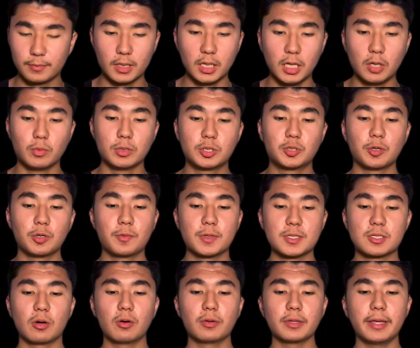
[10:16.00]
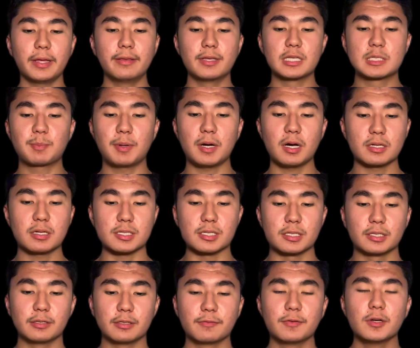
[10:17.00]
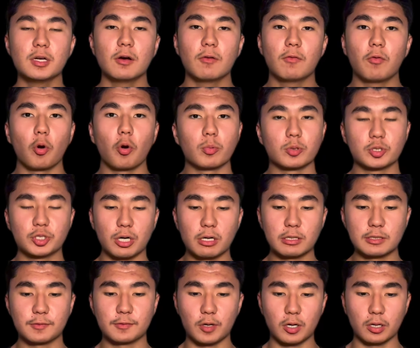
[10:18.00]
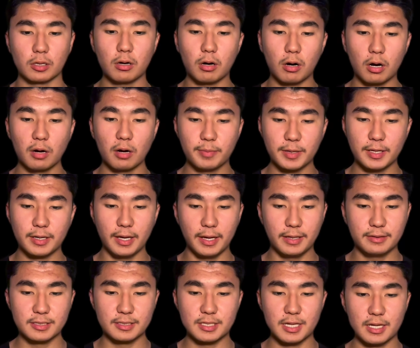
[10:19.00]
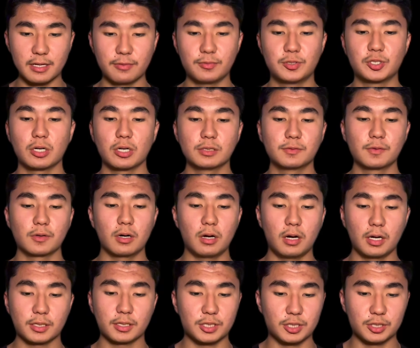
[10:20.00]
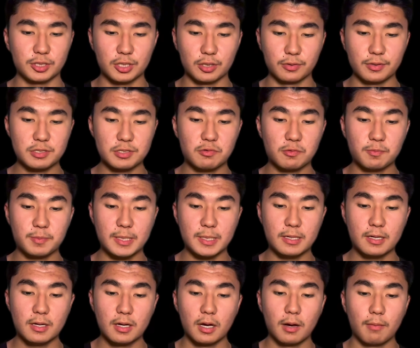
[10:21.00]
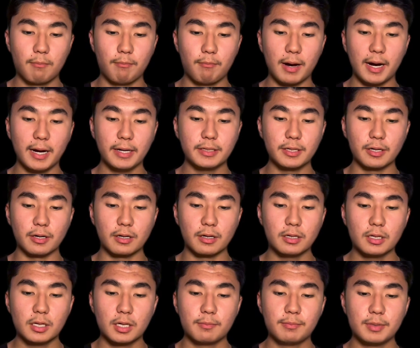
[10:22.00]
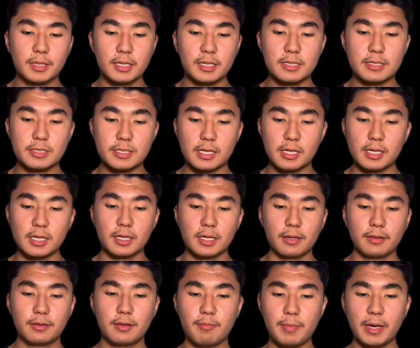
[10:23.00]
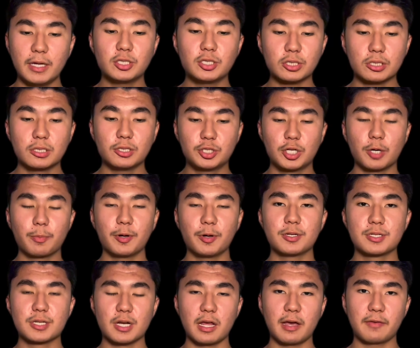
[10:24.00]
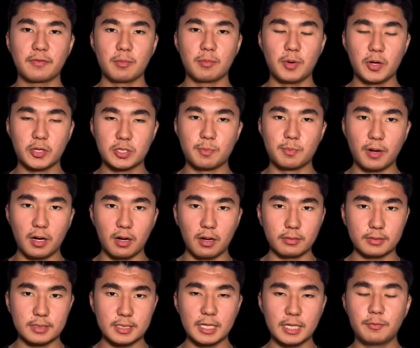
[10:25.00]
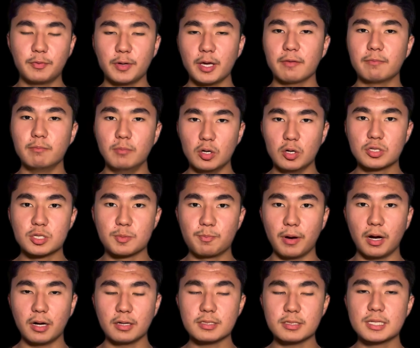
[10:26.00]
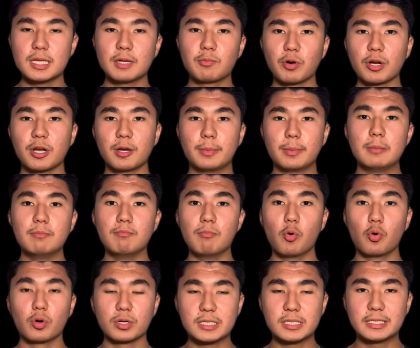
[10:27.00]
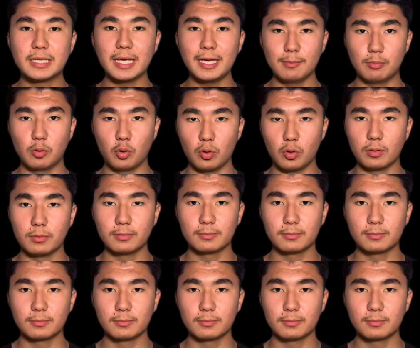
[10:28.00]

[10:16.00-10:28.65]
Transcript: which would result in this positive formal charge for our carbon and this negative charge for our oxygen. So this would be minor because the major contributor is going to have the most bonds. If we have most bonds, then we're going to be more stable.